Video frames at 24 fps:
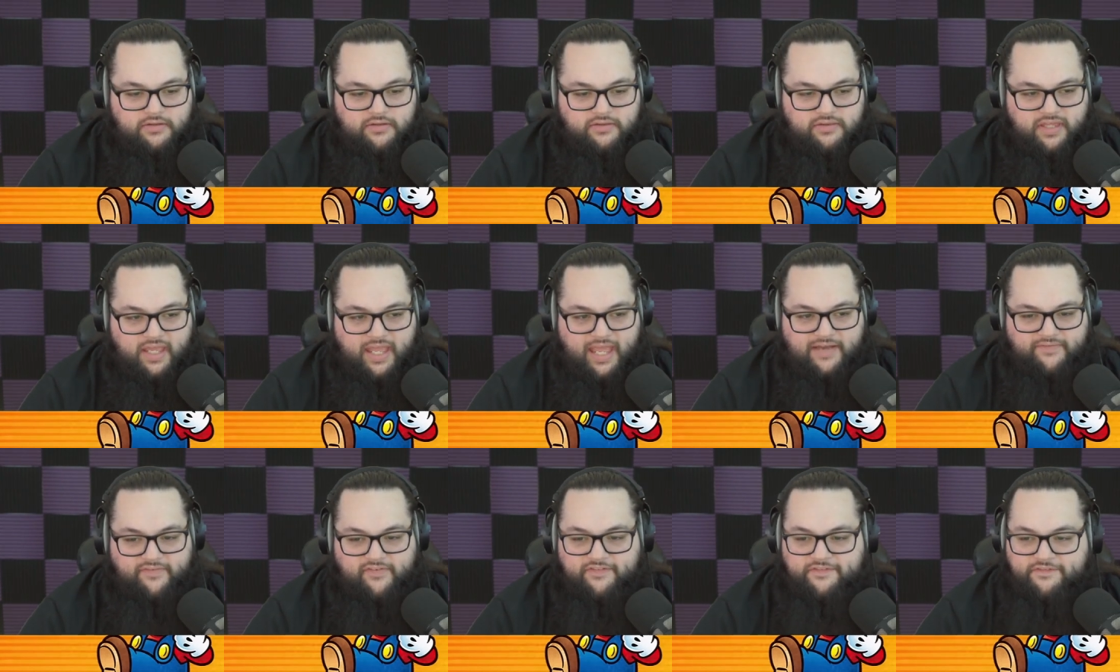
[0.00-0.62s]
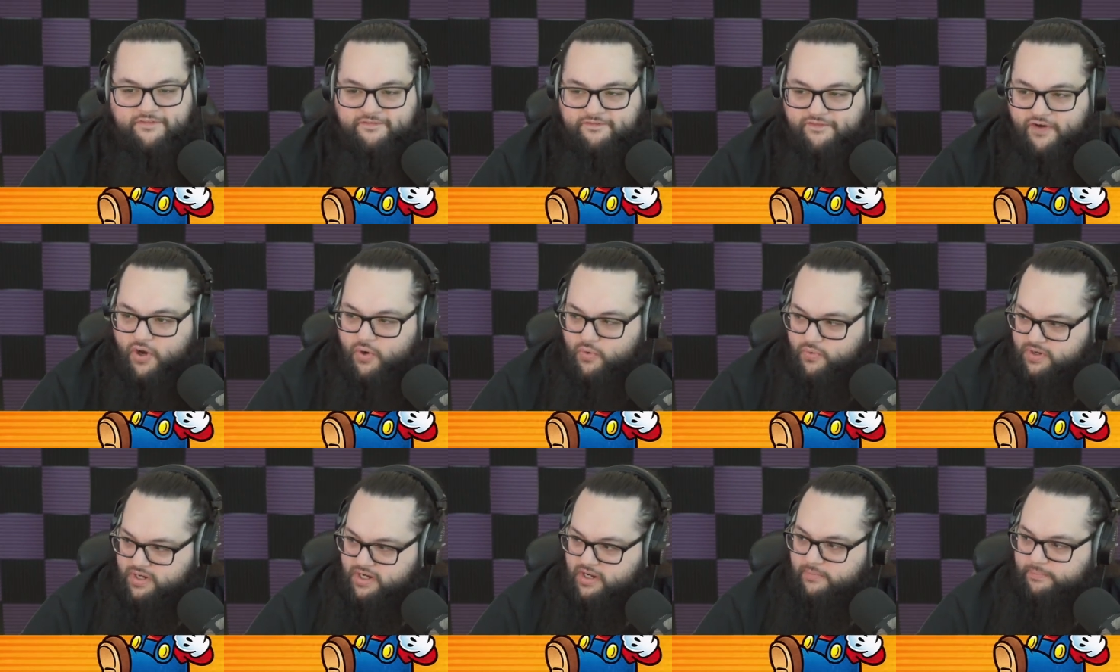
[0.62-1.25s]
They have a
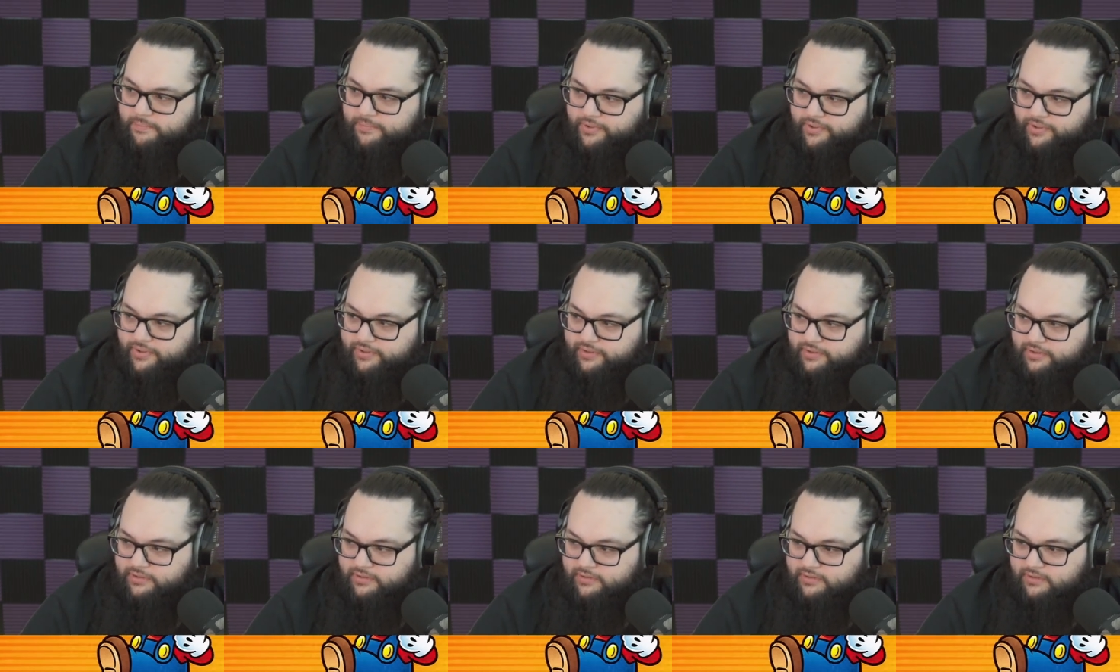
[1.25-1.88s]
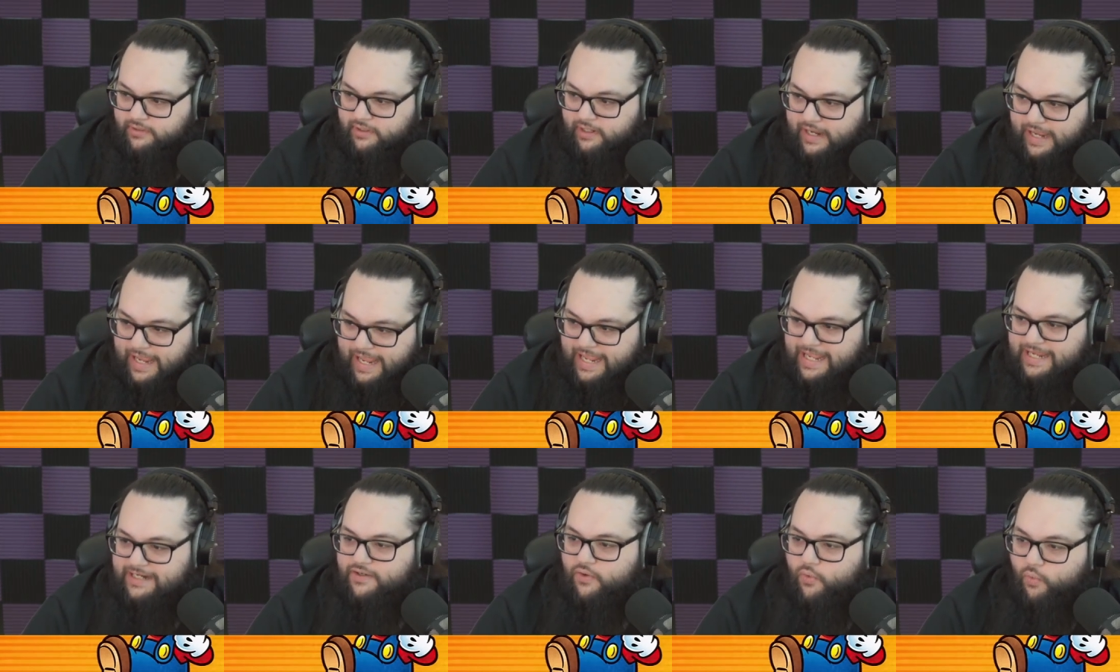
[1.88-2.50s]
phone number
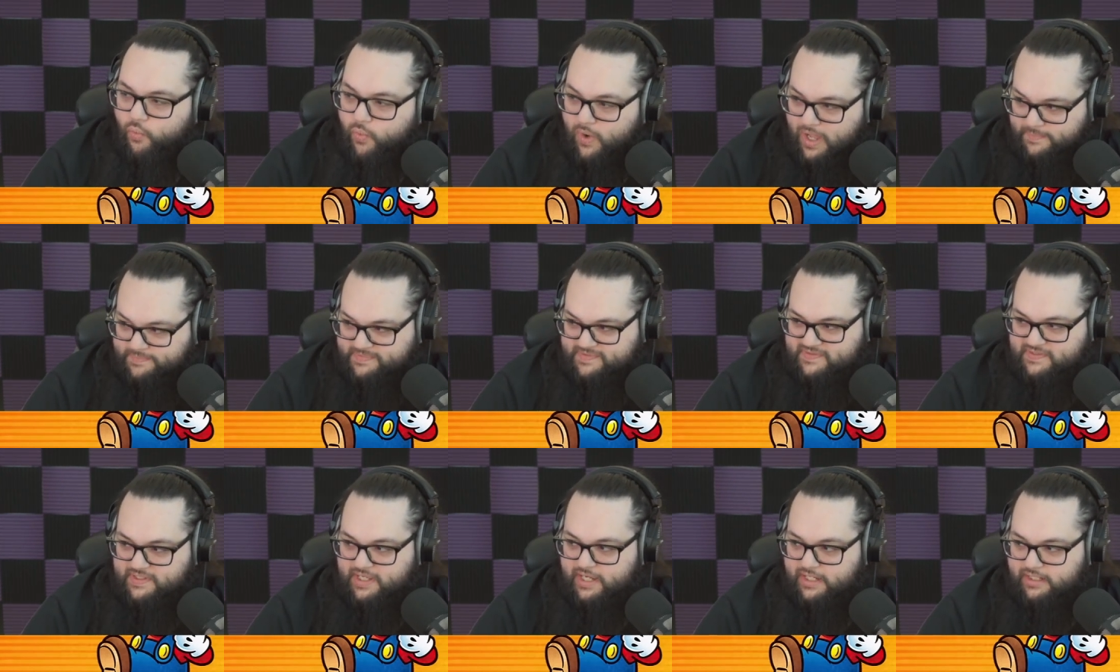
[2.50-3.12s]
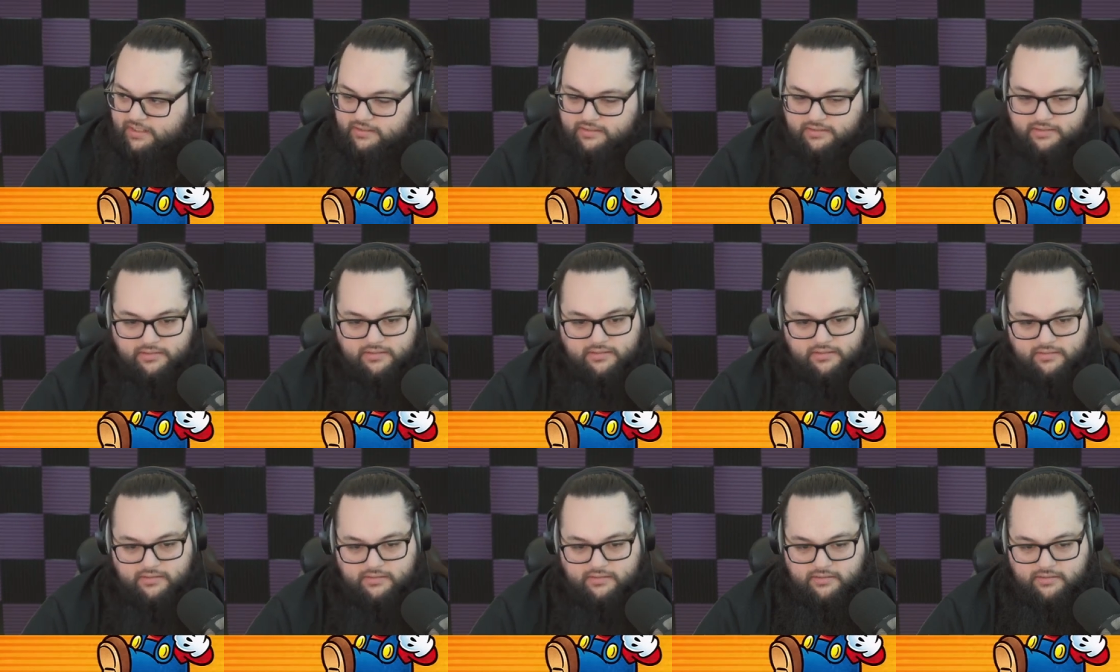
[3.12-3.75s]
and a website.
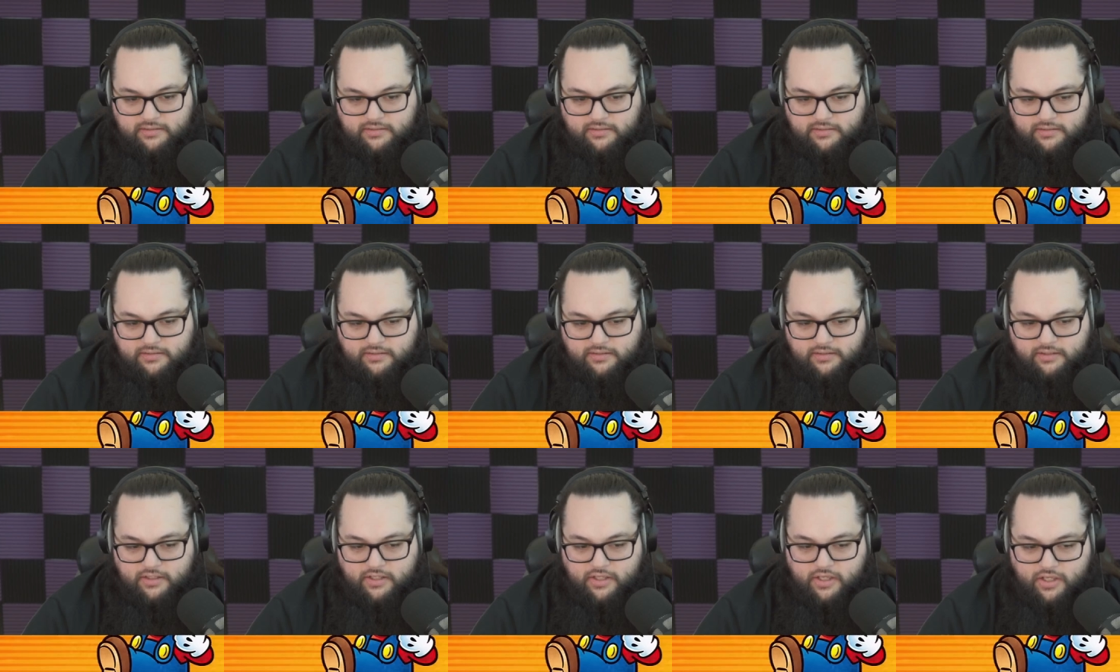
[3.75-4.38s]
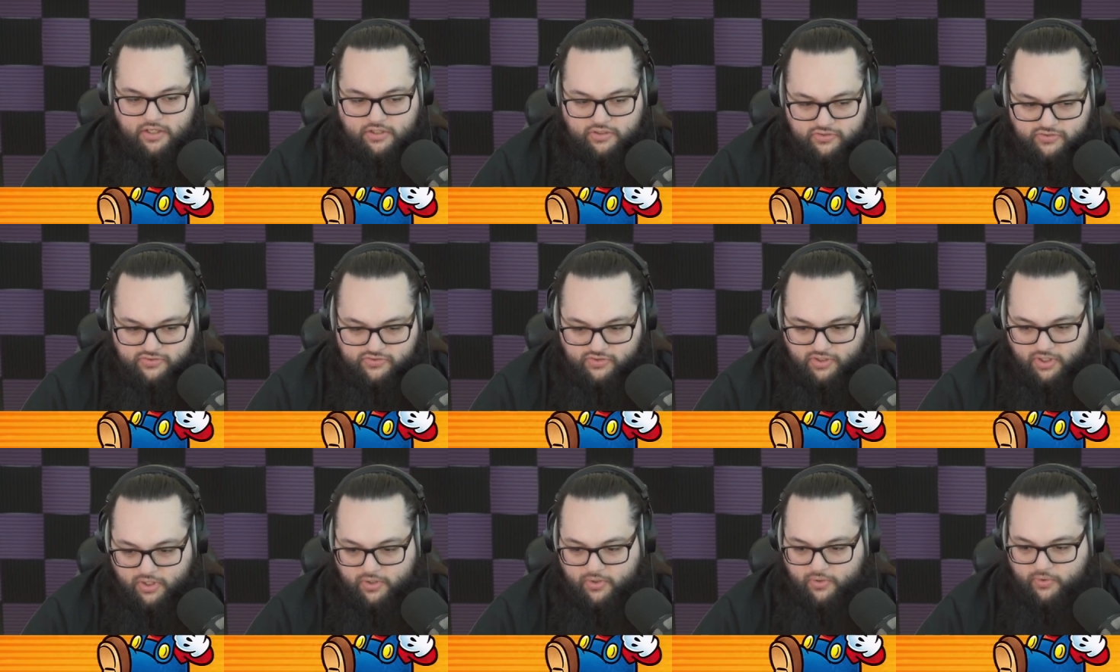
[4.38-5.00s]

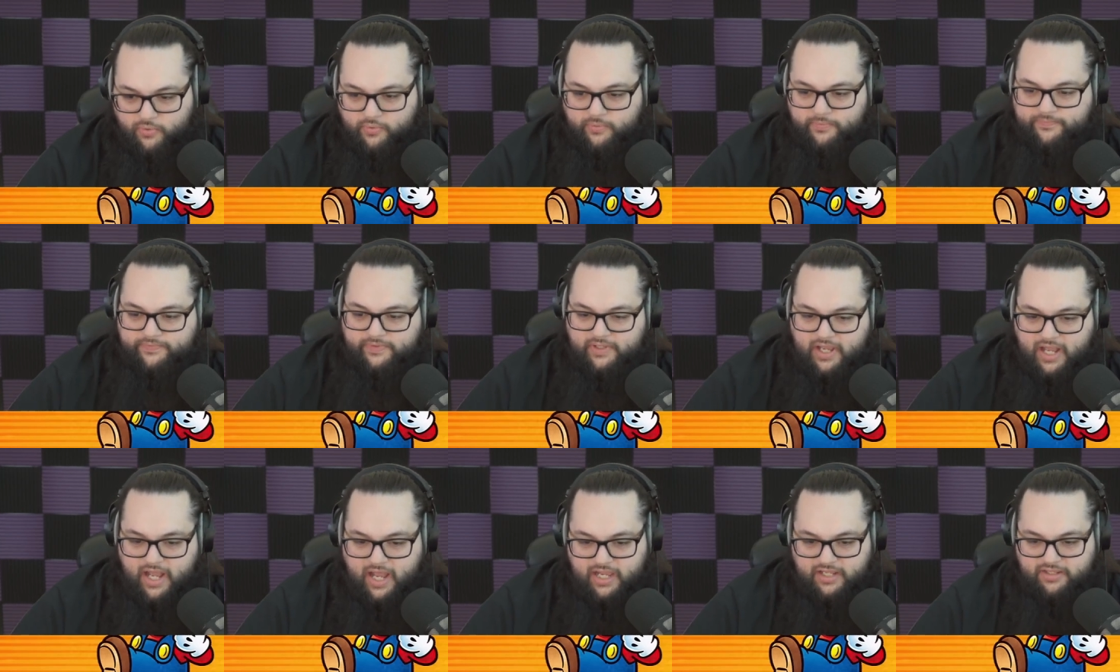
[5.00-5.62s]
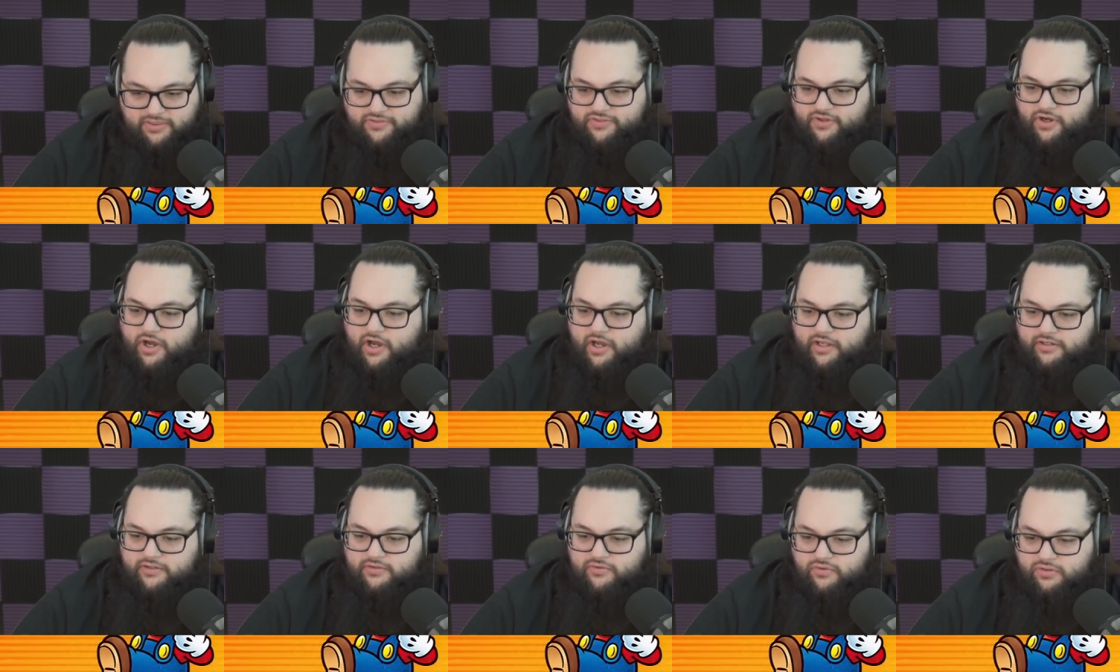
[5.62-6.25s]
So, I
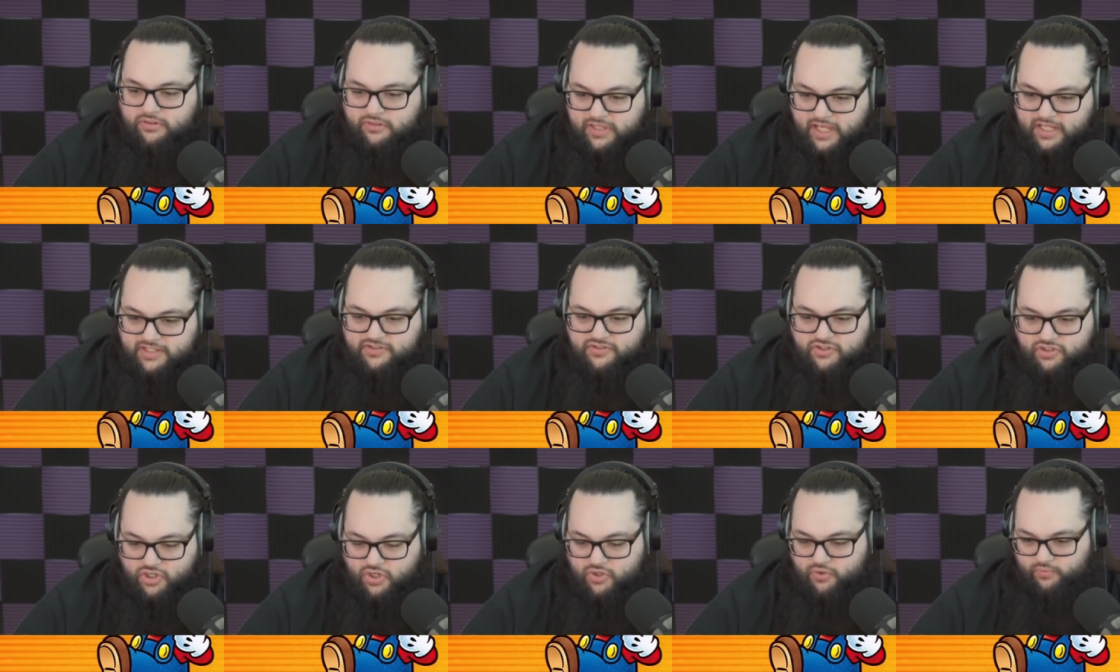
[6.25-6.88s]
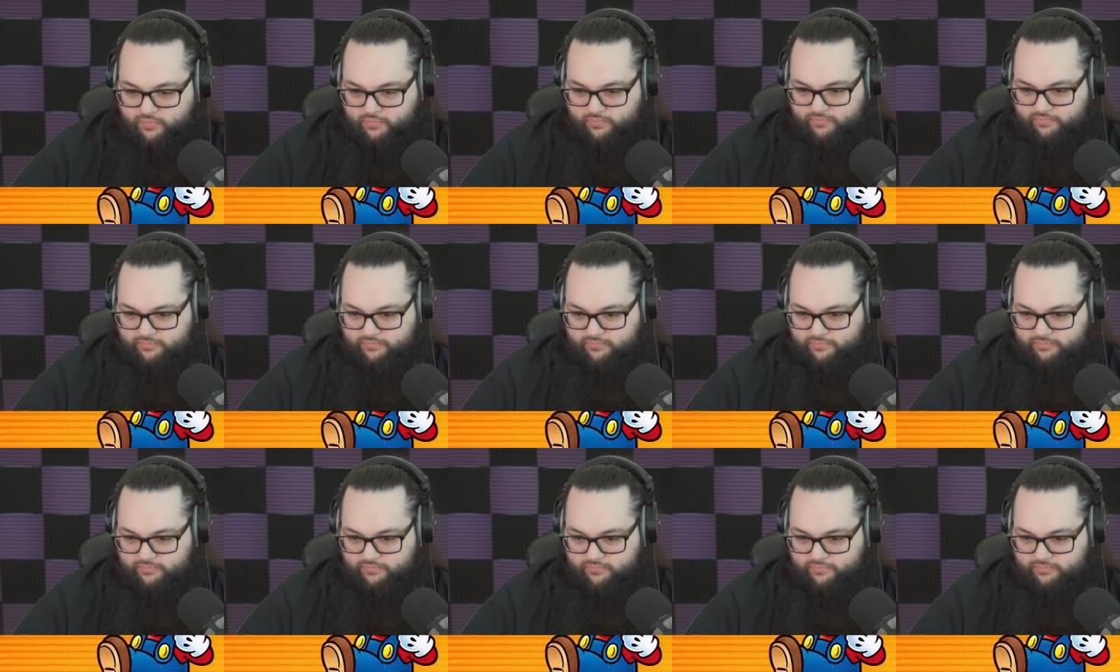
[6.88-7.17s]
thought, let's go